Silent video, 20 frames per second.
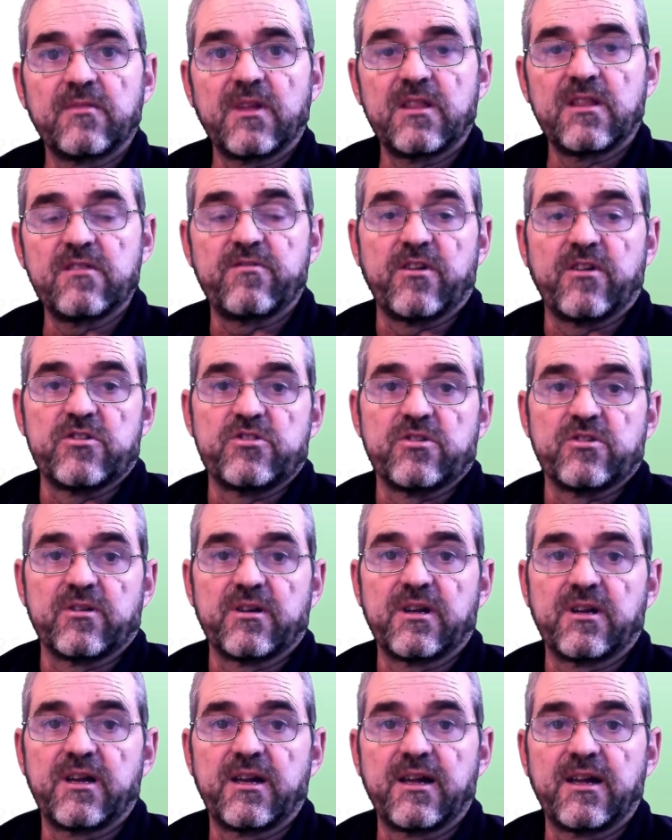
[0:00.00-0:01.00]
And the
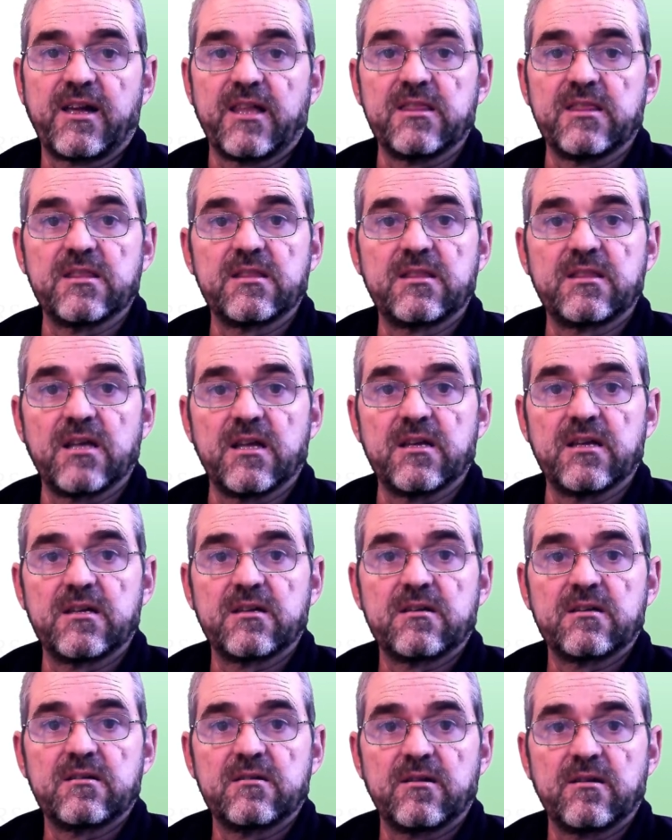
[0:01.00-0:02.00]
function can
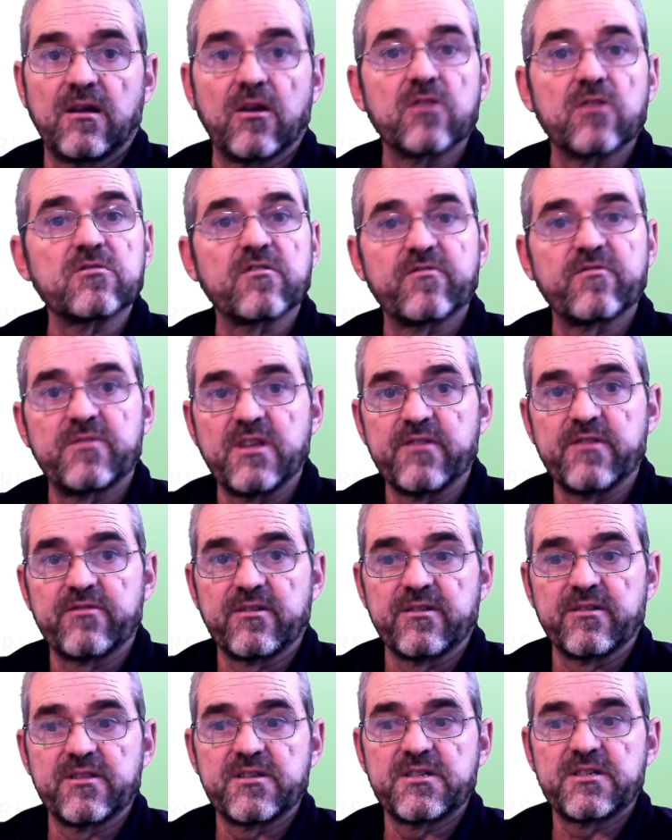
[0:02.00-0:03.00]
take a lot of
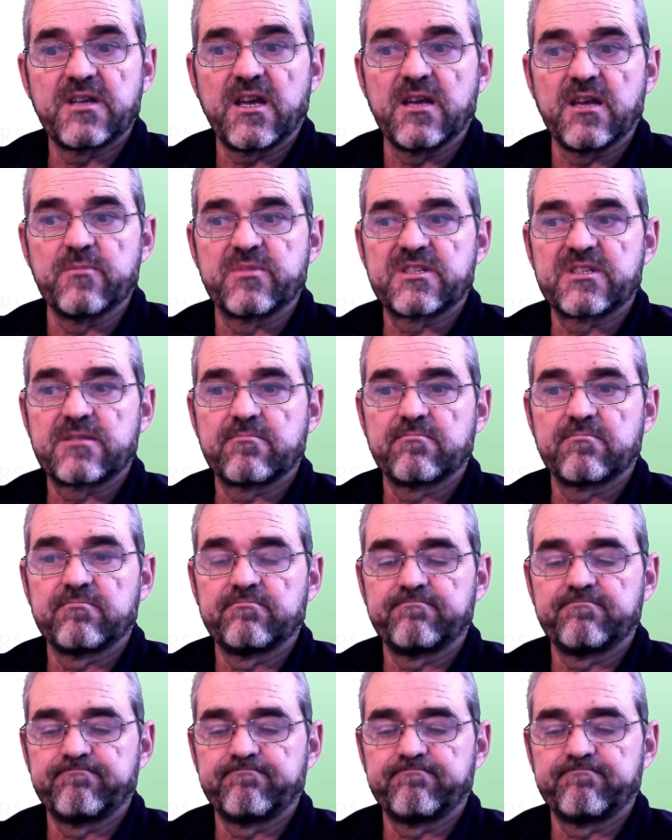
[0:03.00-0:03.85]
different shapes.